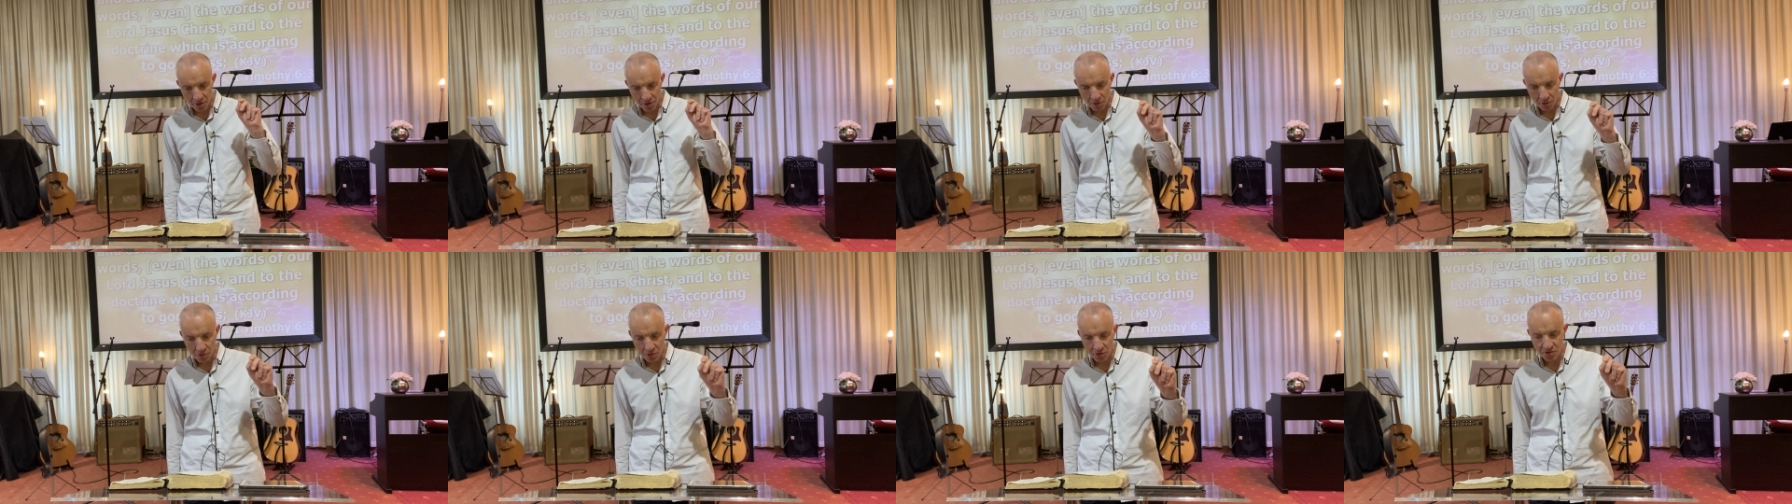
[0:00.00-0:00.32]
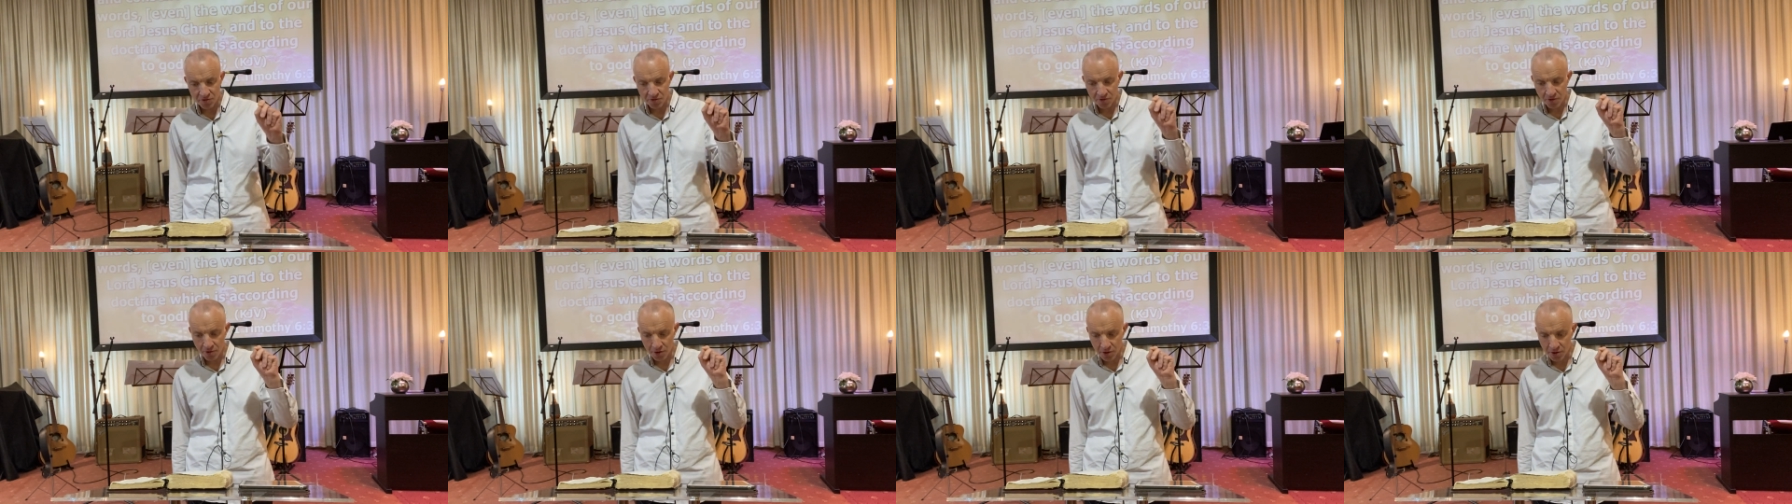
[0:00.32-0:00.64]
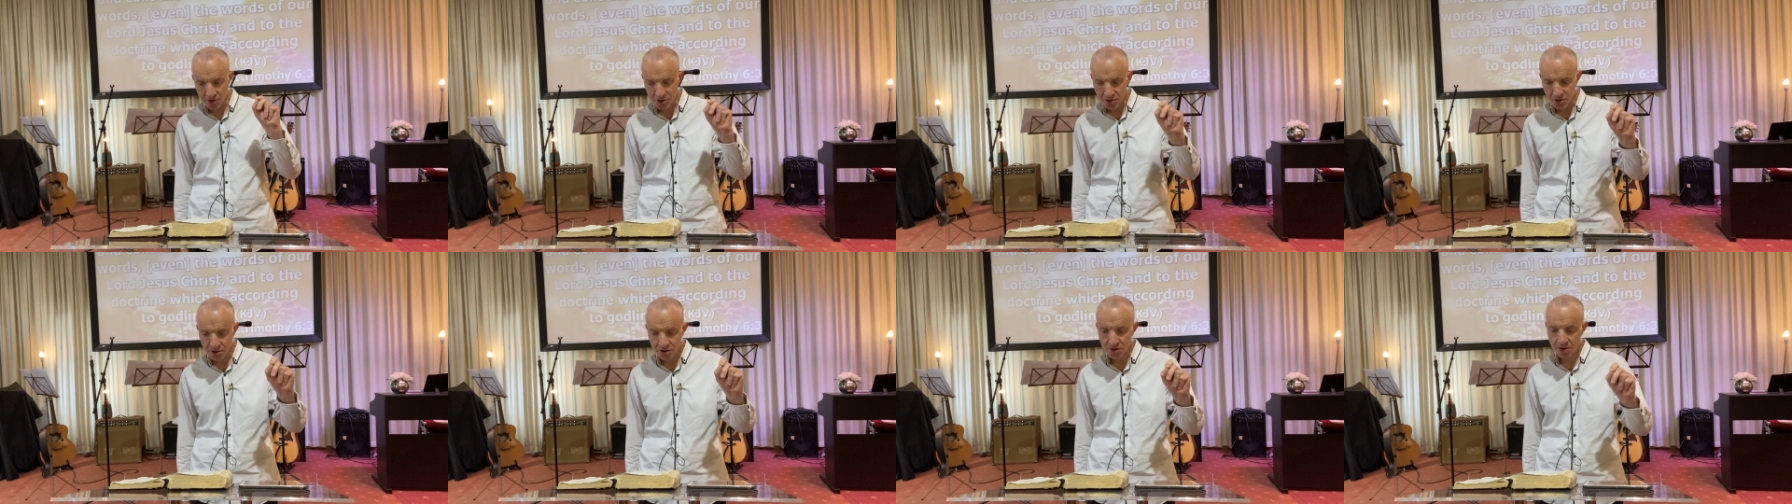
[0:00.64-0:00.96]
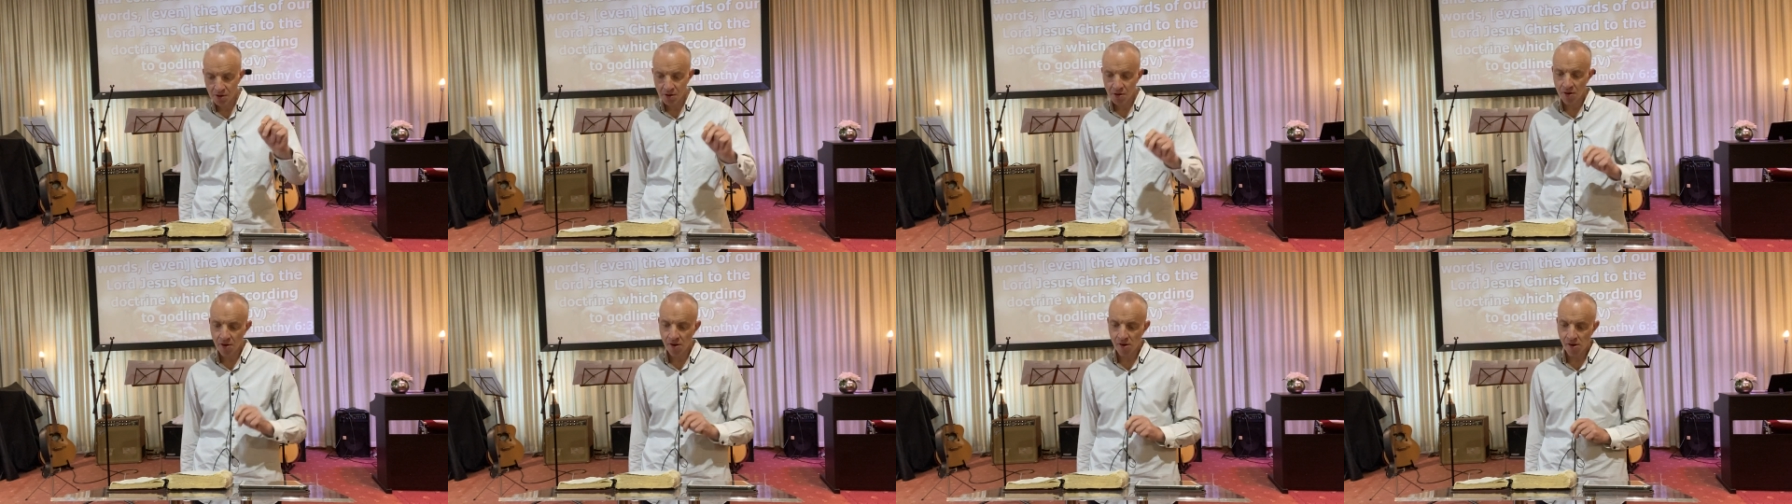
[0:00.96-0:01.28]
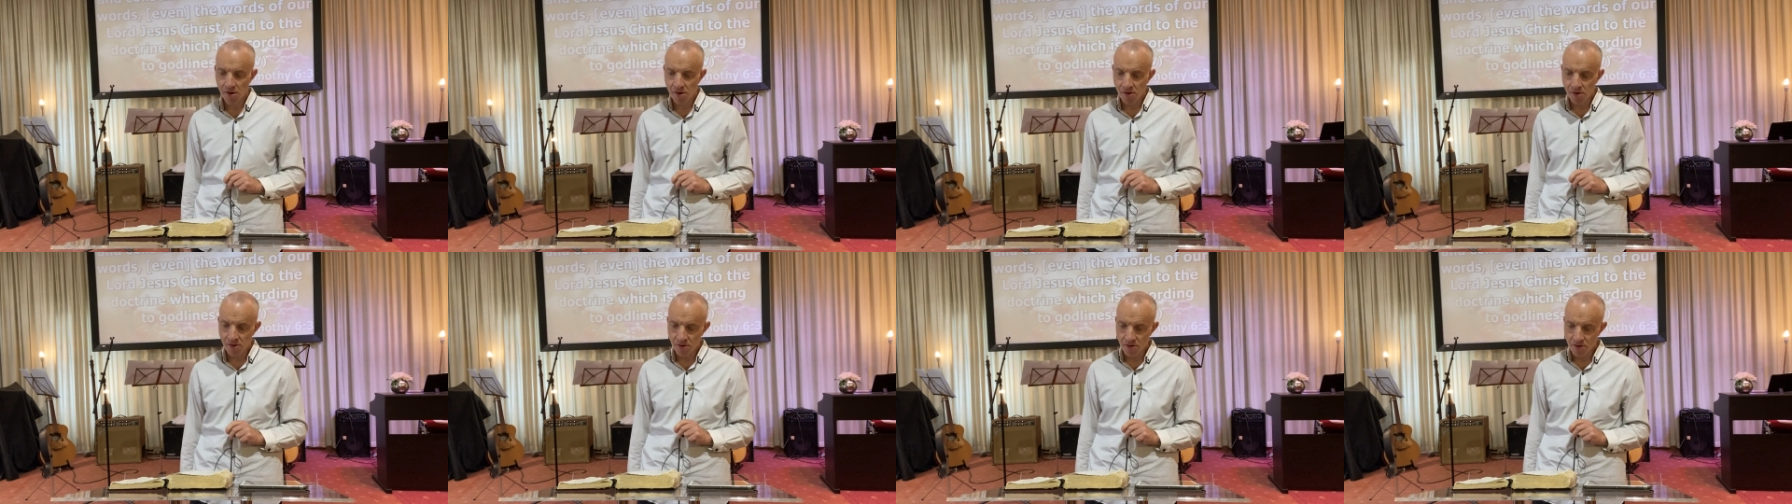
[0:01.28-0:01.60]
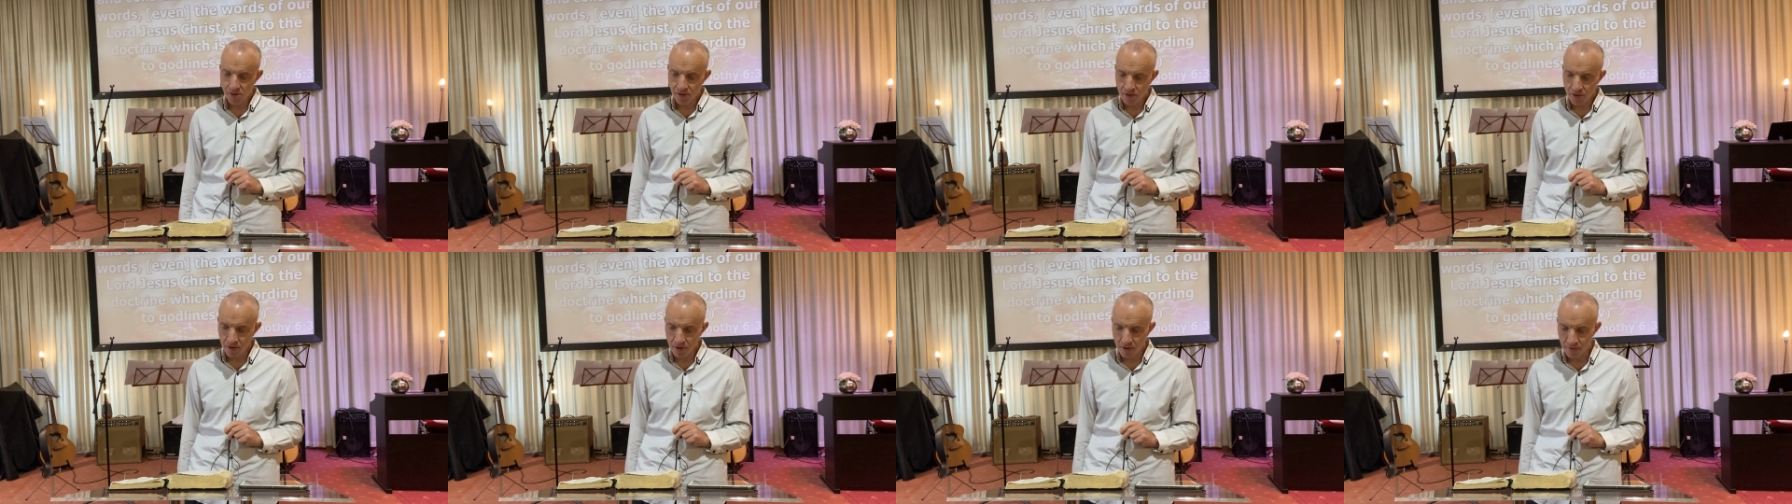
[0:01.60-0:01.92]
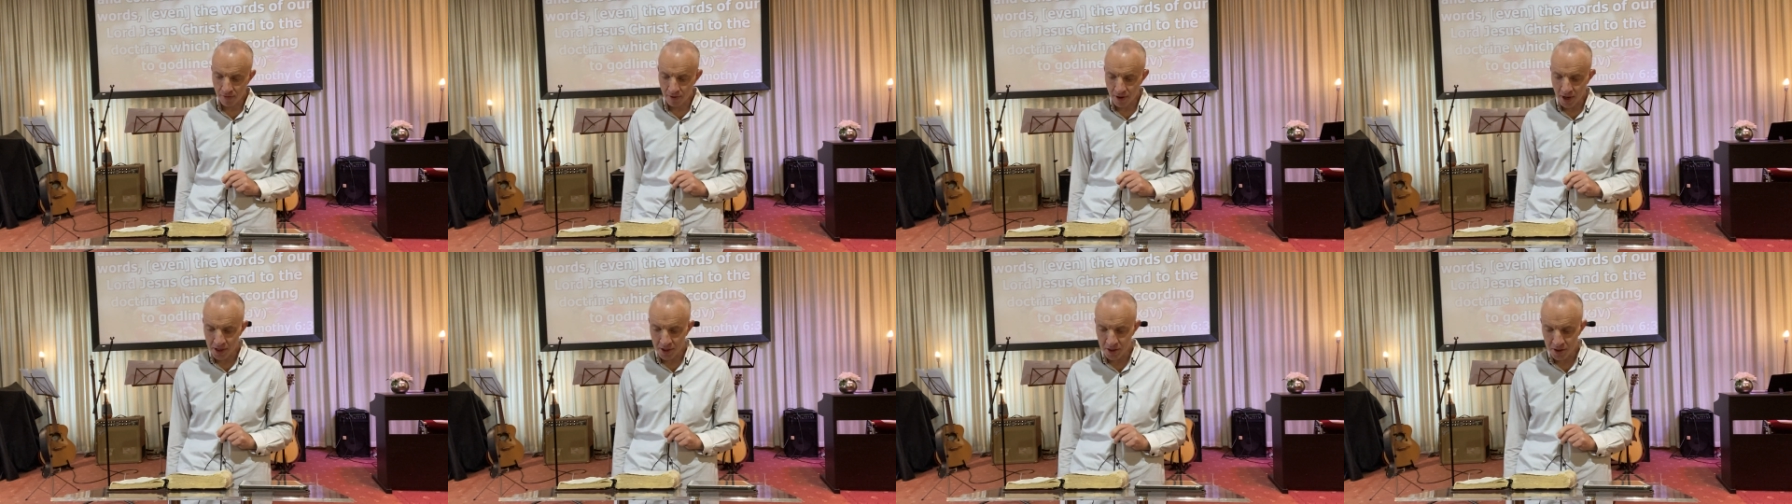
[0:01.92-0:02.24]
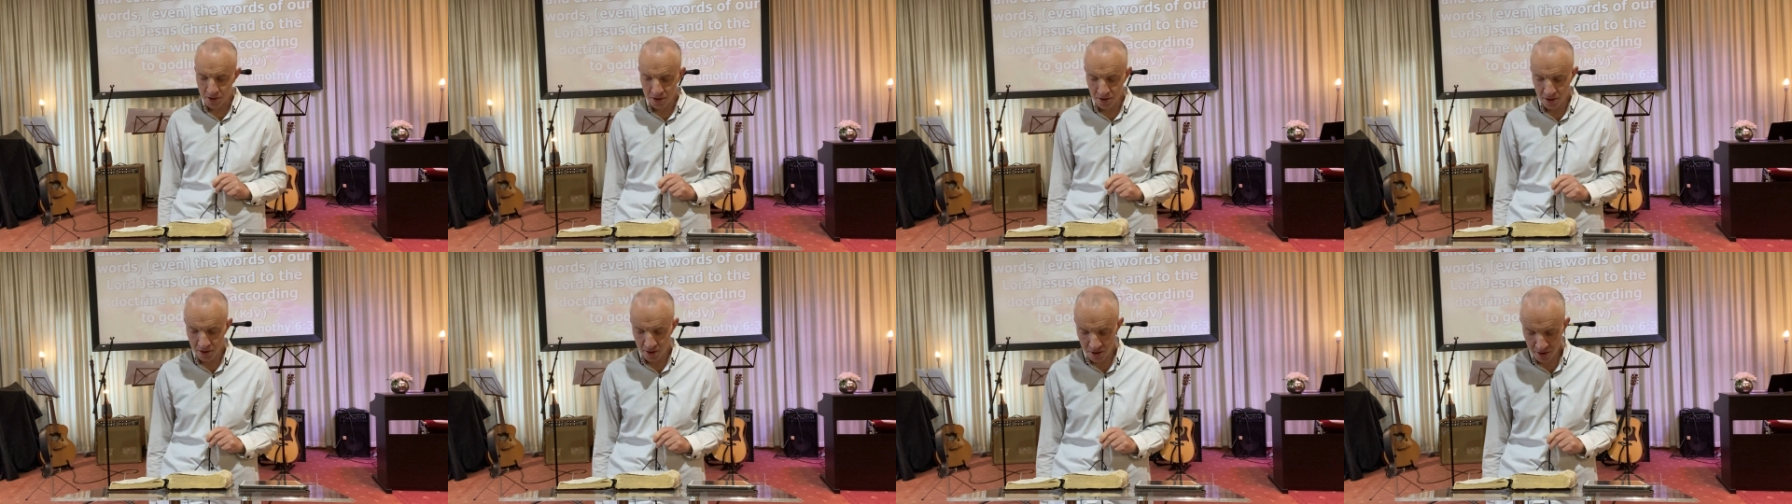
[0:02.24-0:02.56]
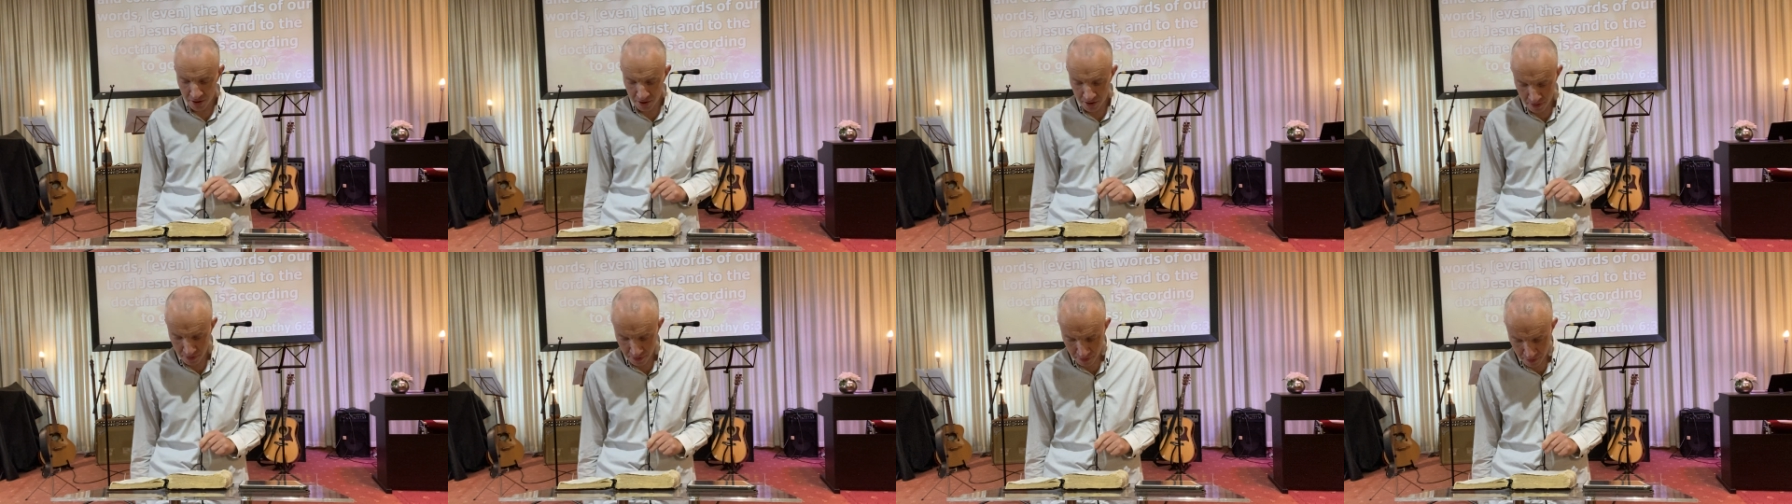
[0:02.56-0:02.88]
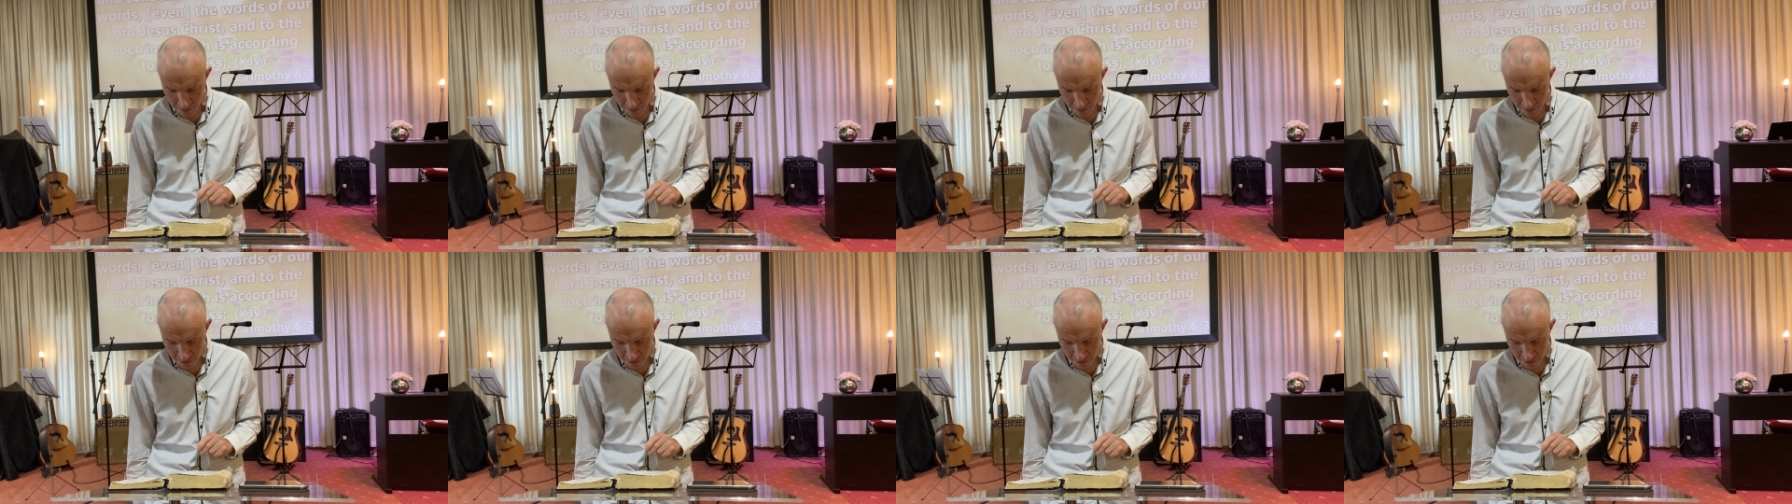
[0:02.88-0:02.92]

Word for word: those fruits of righteousness.